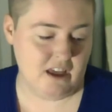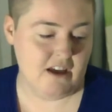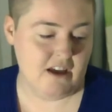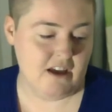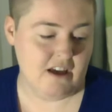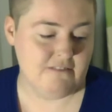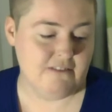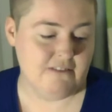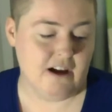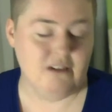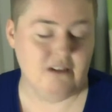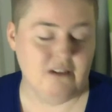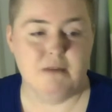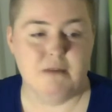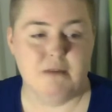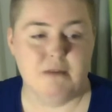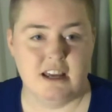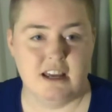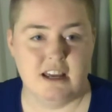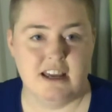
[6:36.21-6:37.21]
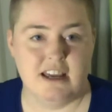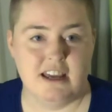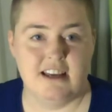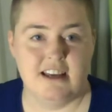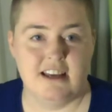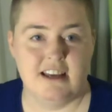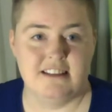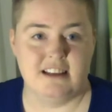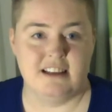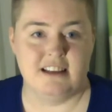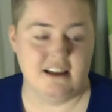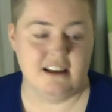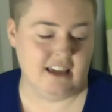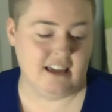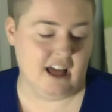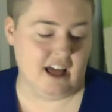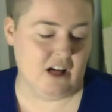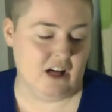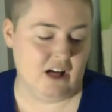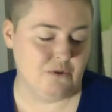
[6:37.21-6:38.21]
Found Money is a
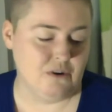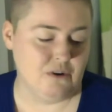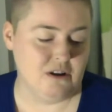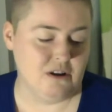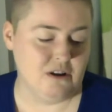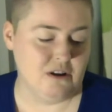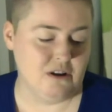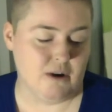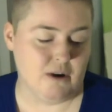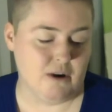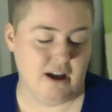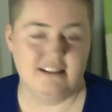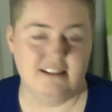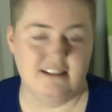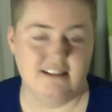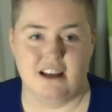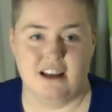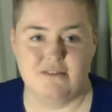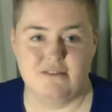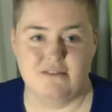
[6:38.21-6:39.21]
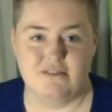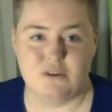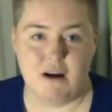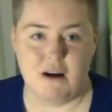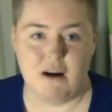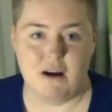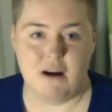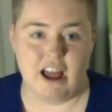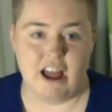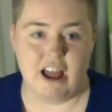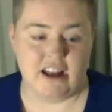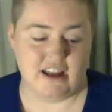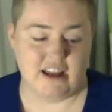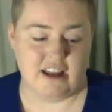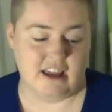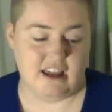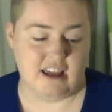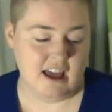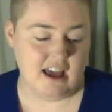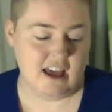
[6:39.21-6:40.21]
California bred, son of Square
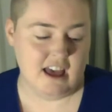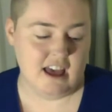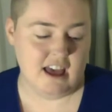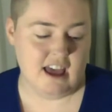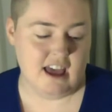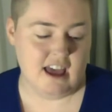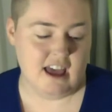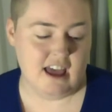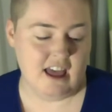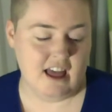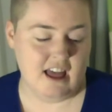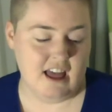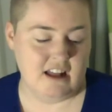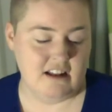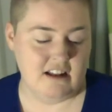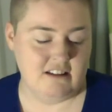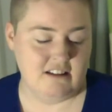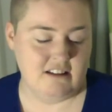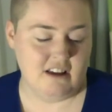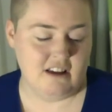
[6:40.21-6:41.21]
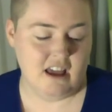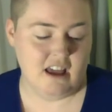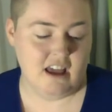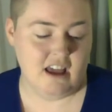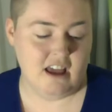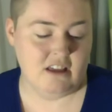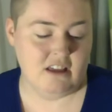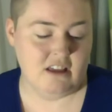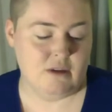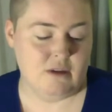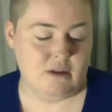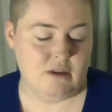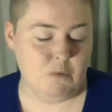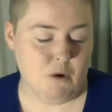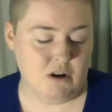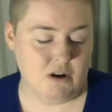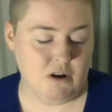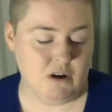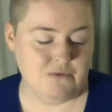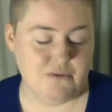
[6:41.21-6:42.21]
Eddie, and he
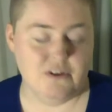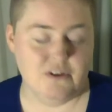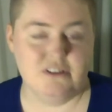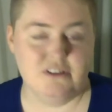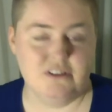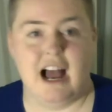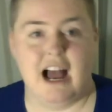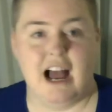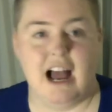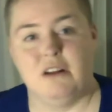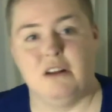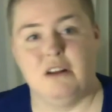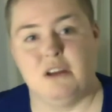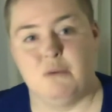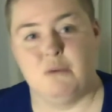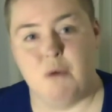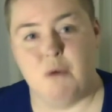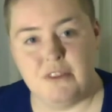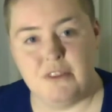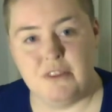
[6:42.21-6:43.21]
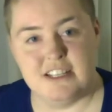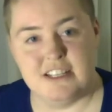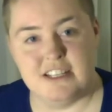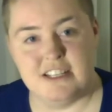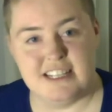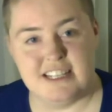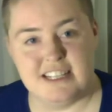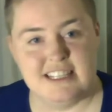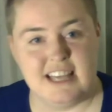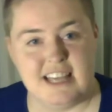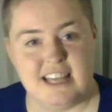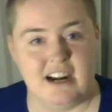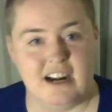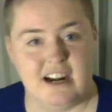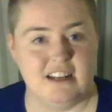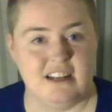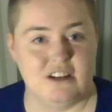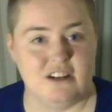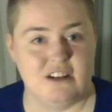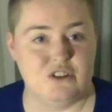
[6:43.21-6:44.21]
won first out, and he won the listed Santa
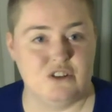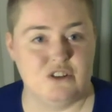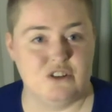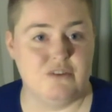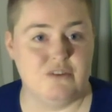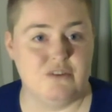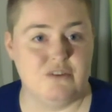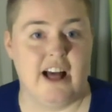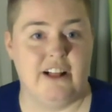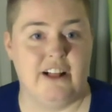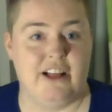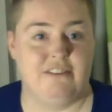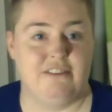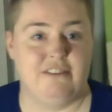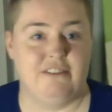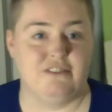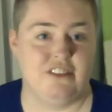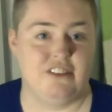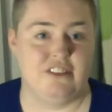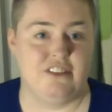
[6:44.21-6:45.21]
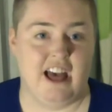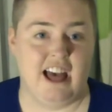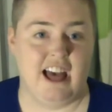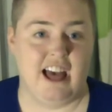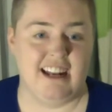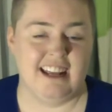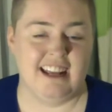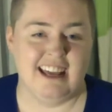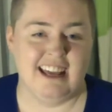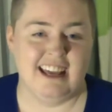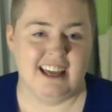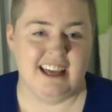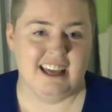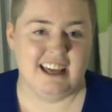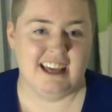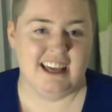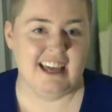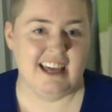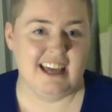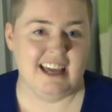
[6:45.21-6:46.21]
Anita Juvenile after that.
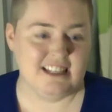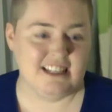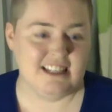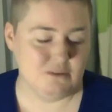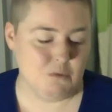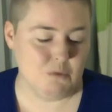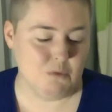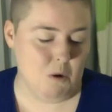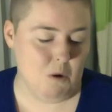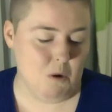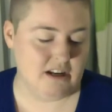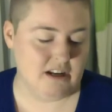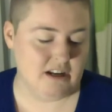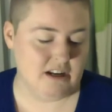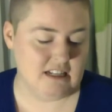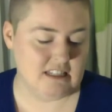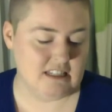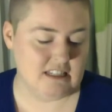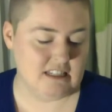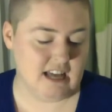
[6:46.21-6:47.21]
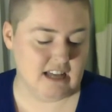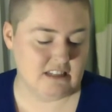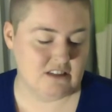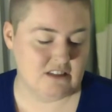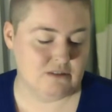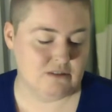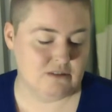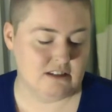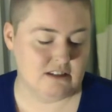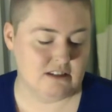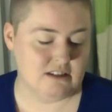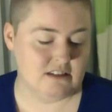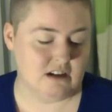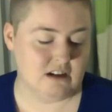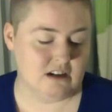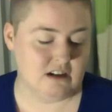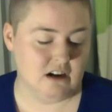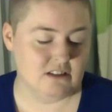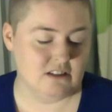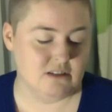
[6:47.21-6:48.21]
He hasn't won in his last 3
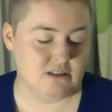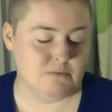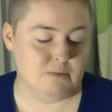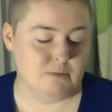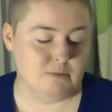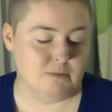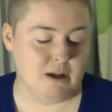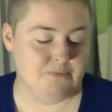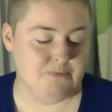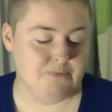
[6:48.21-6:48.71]
starts, but